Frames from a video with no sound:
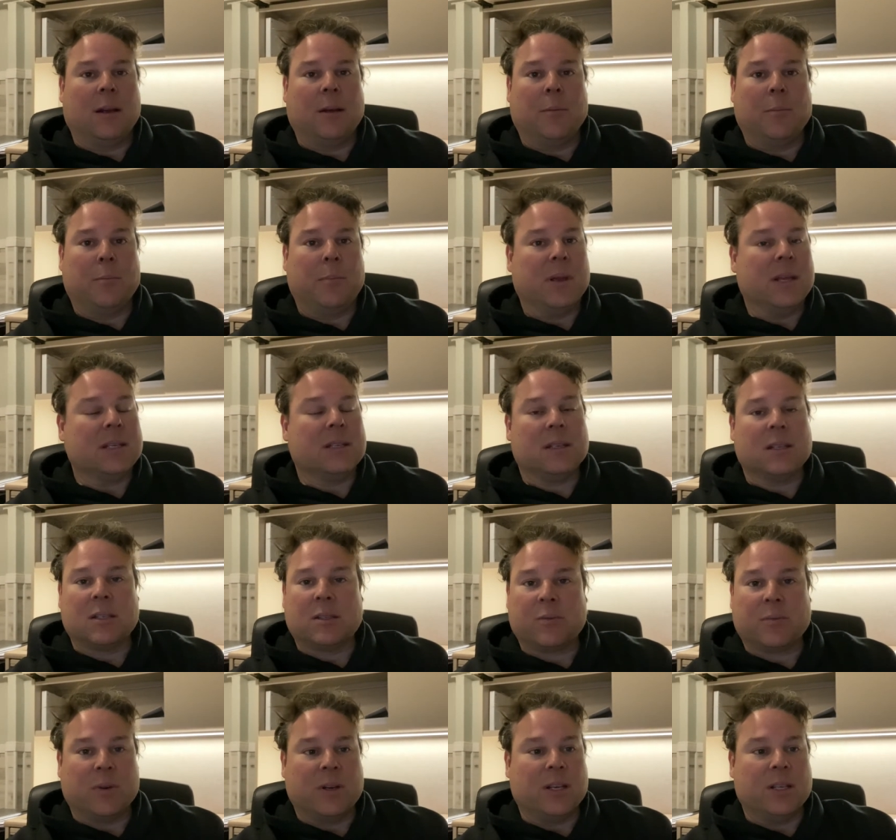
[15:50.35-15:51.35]

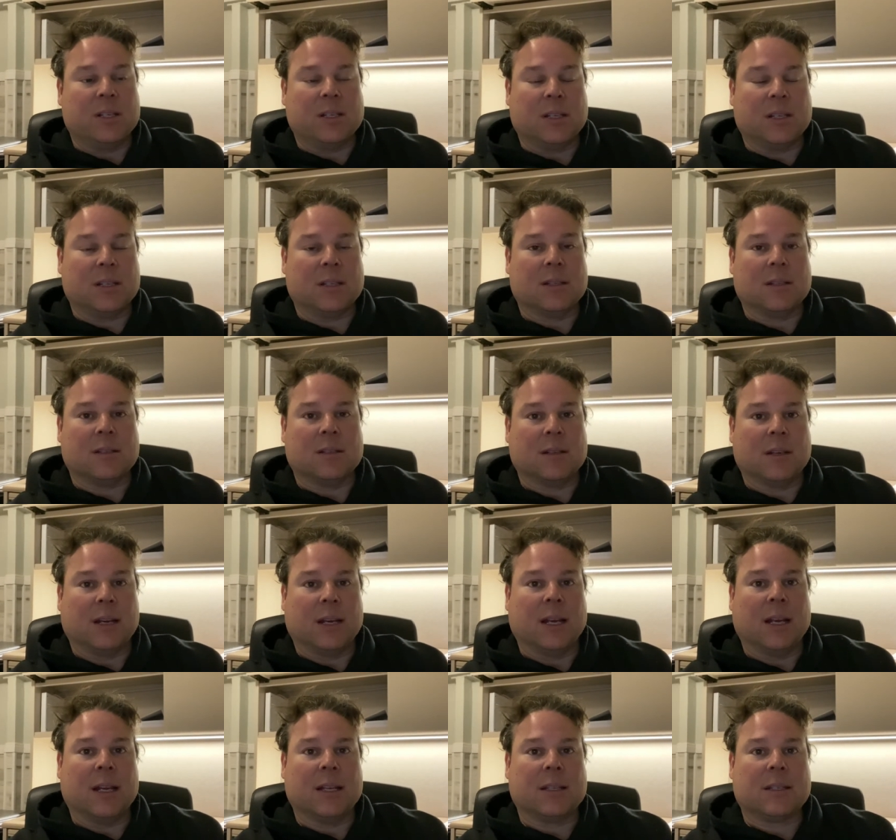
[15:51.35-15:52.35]
business reasons, I
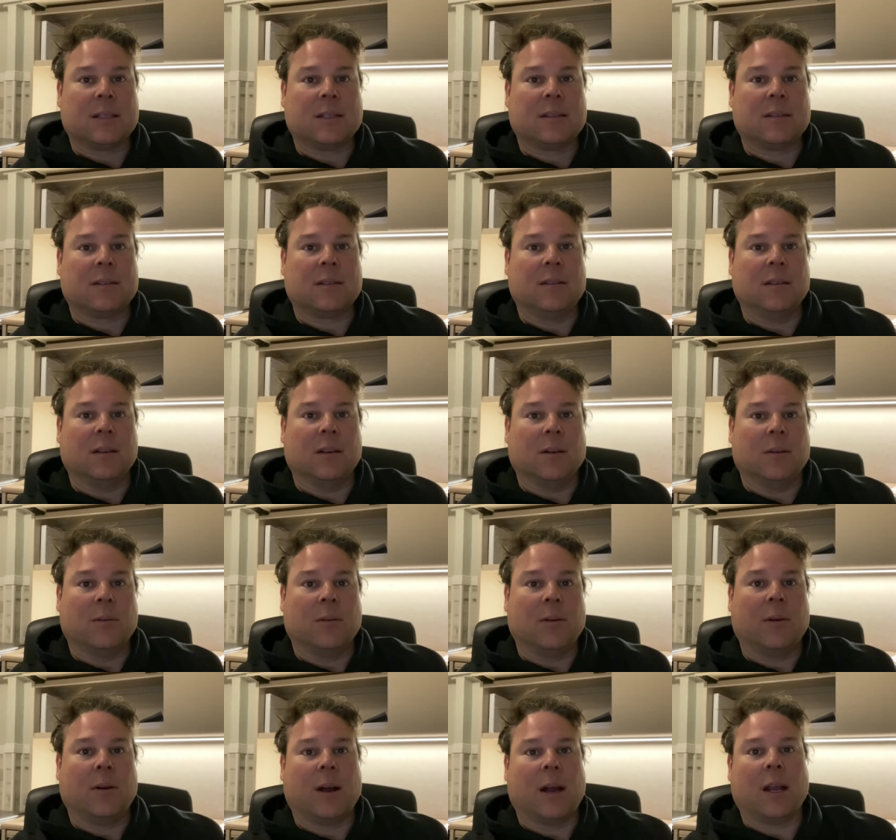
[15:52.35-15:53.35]
guess. You
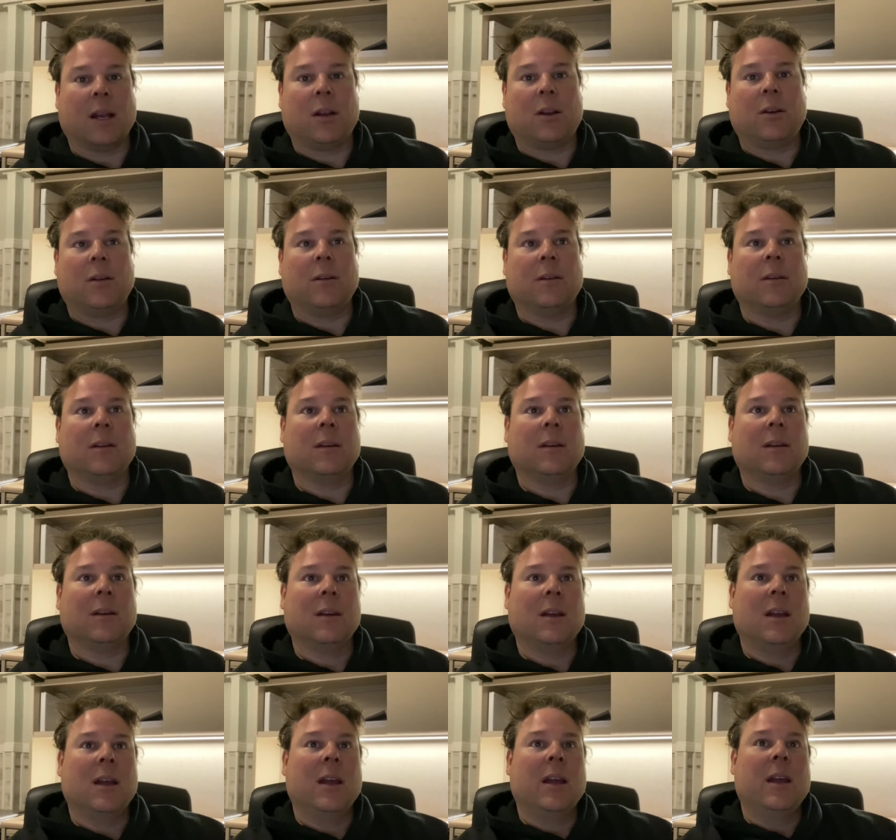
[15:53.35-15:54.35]
know,
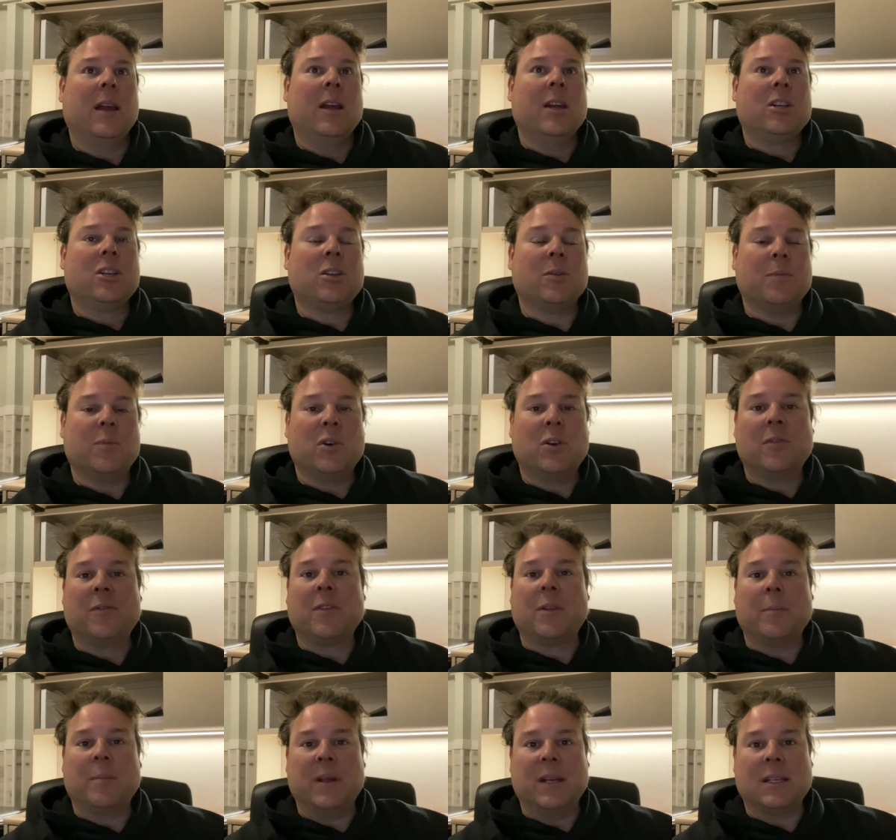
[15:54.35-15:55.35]
to move
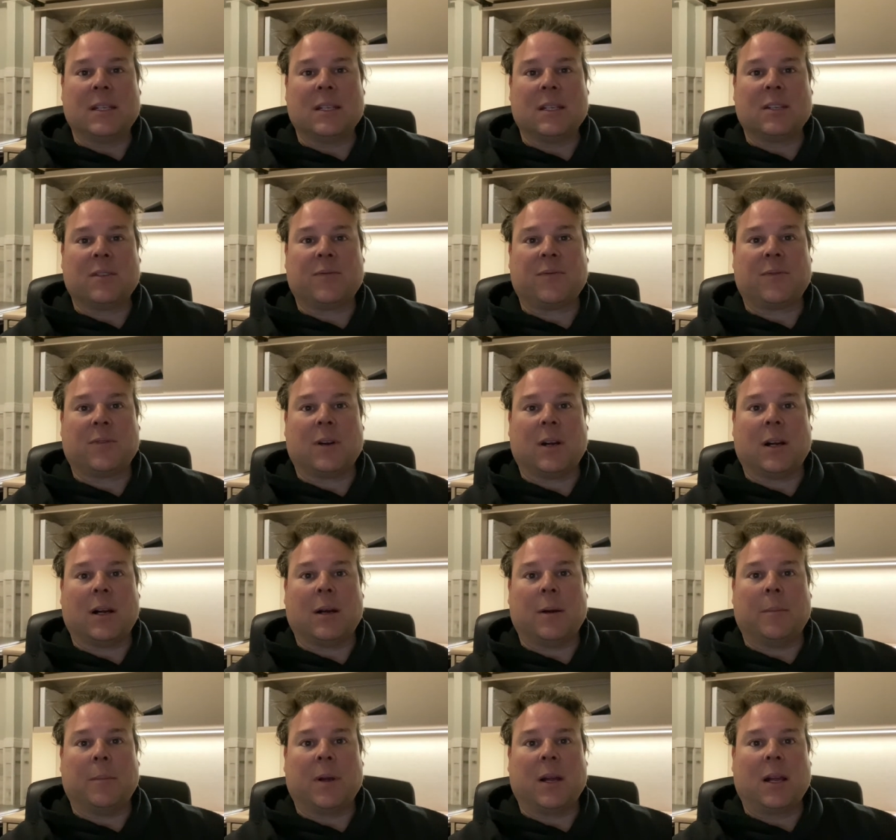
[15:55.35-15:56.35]
the business
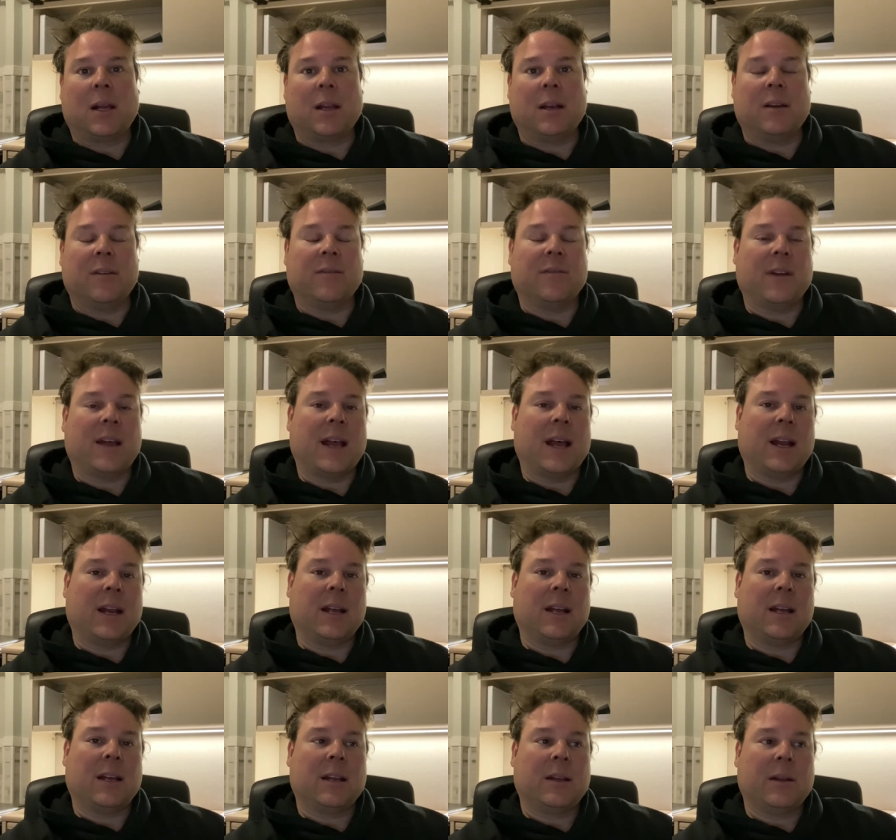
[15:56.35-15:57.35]
from
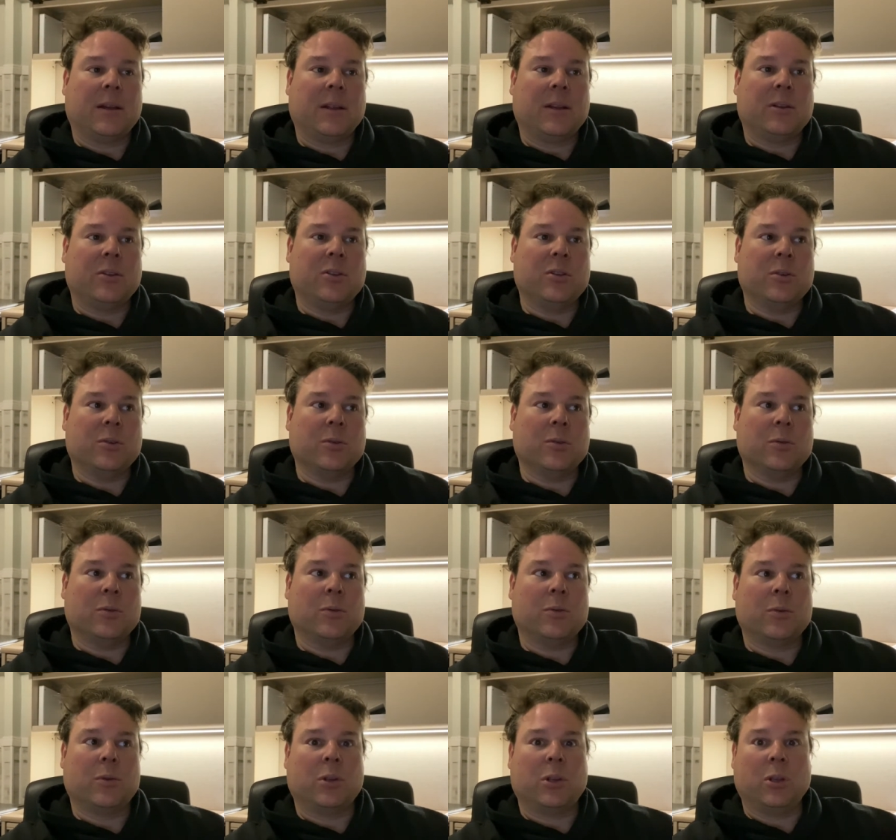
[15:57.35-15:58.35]
Nevada
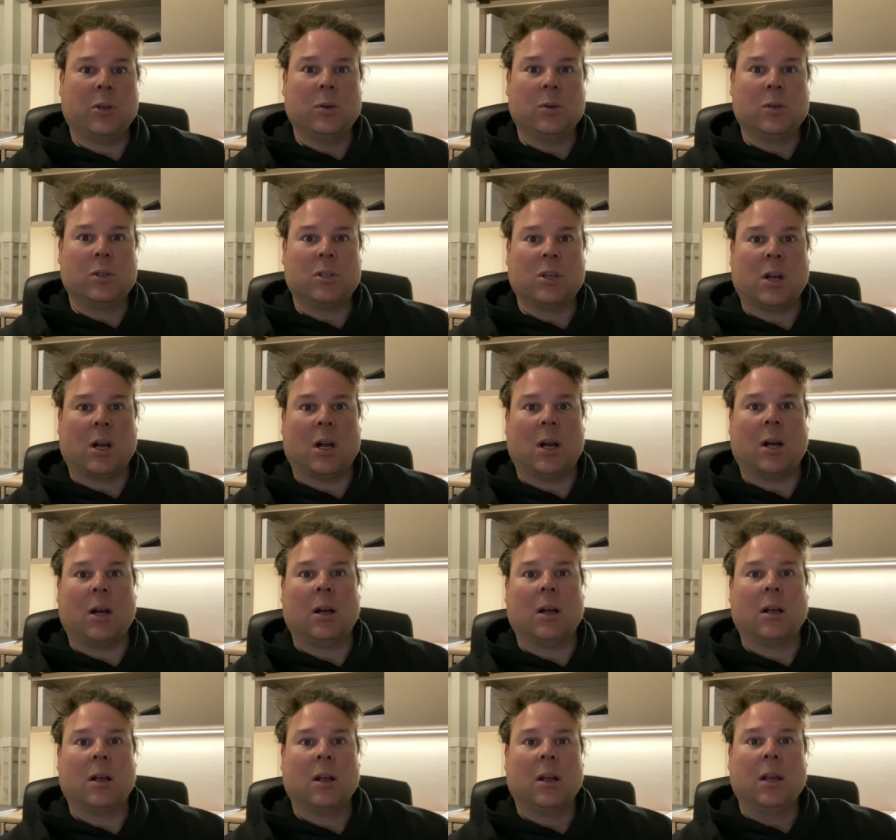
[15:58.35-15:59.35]
to
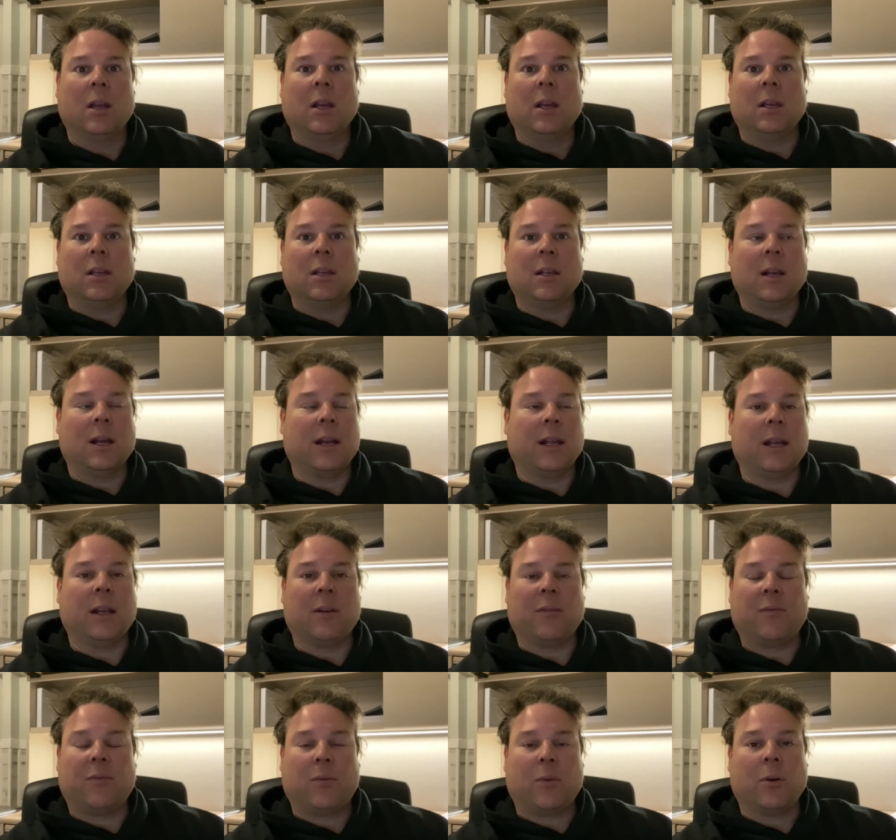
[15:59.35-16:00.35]
Utah, you got to get
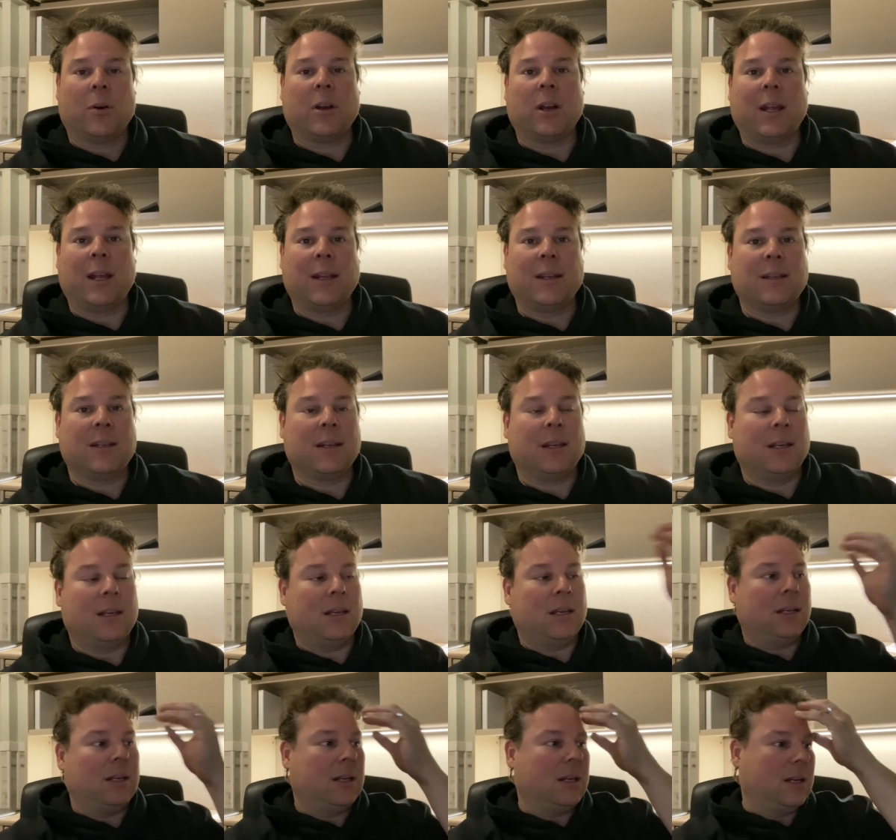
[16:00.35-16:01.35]
a foreign
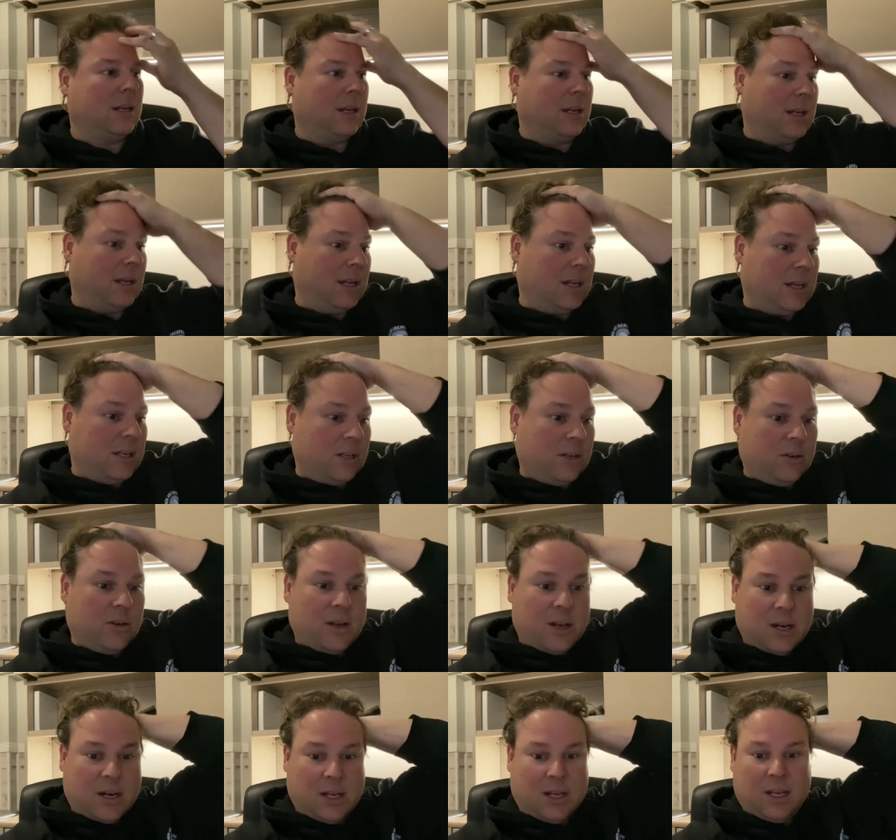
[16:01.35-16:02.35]
entity and you
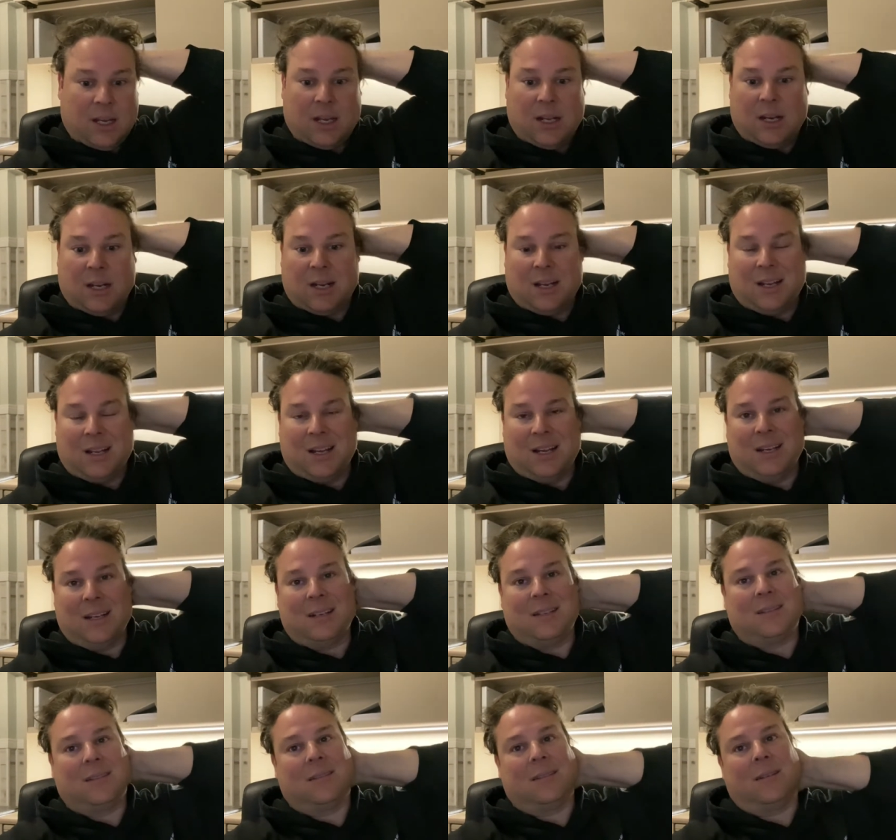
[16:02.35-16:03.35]
got to get like
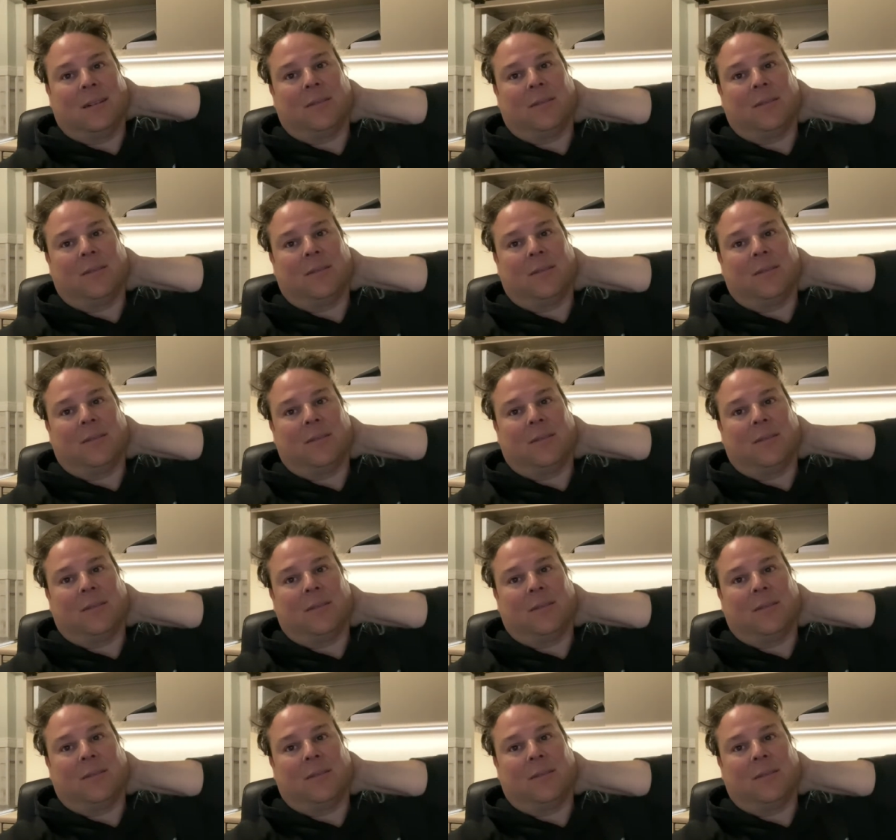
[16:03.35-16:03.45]
a